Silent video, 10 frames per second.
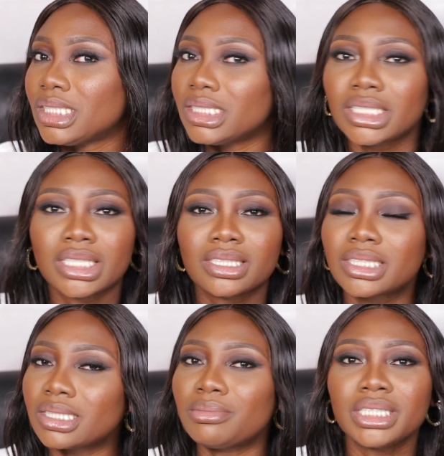If
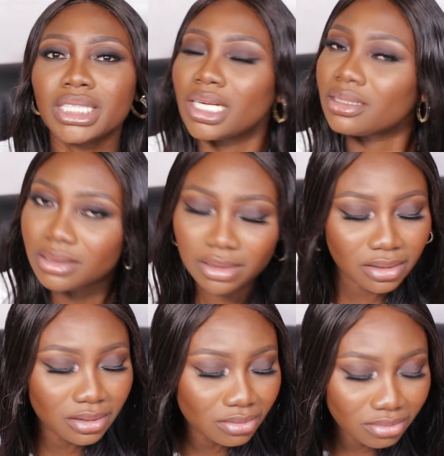somebody else
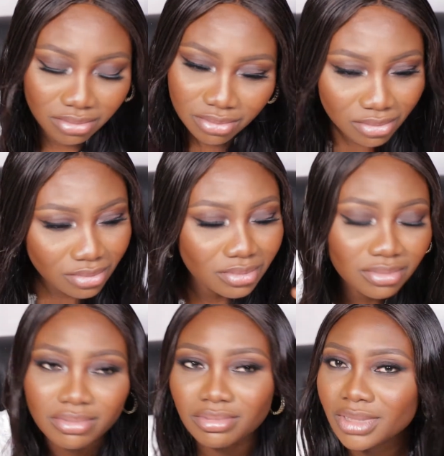
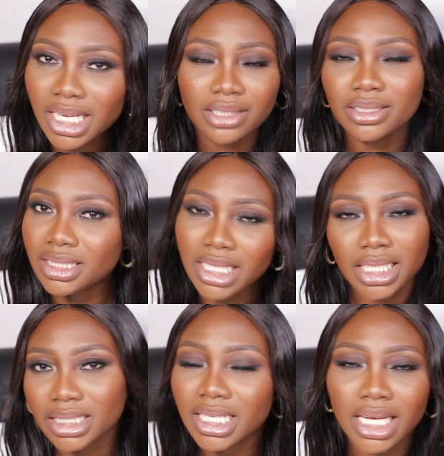cannot
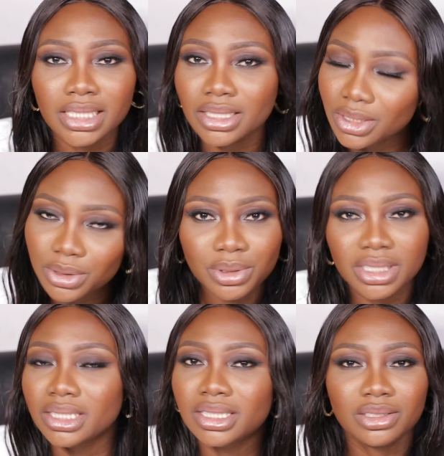technically
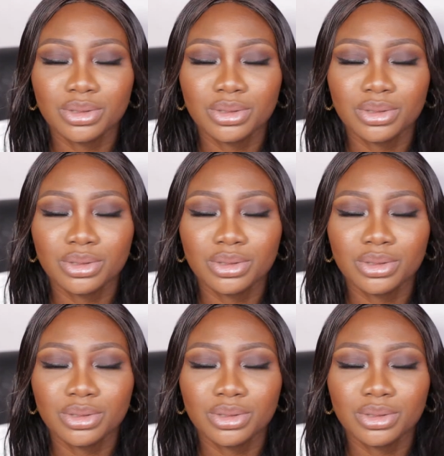use it,